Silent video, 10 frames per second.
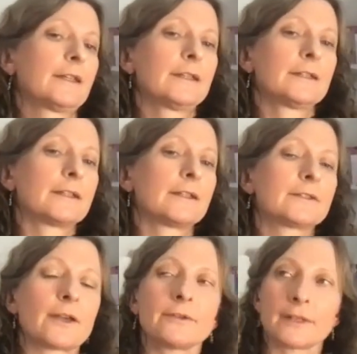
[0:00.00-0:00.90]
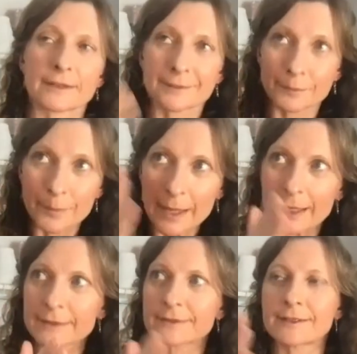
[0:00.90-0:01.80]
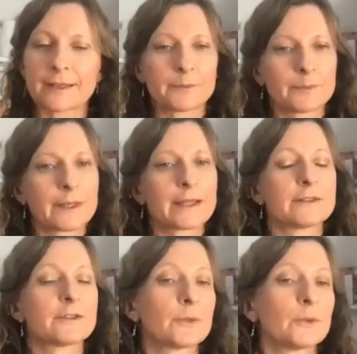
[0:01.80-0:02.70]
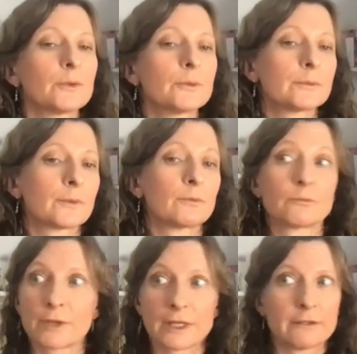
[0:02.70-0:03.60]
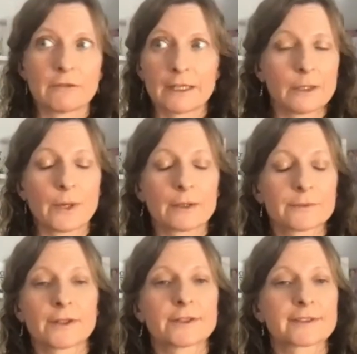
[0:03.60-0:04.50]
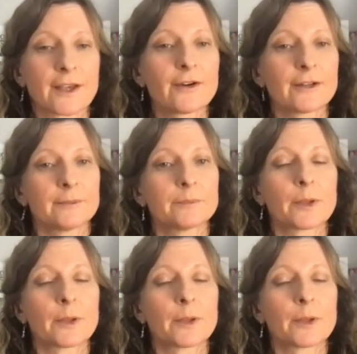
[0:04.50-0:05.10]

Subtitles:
Don't expect to be able to do it all really, really well first time.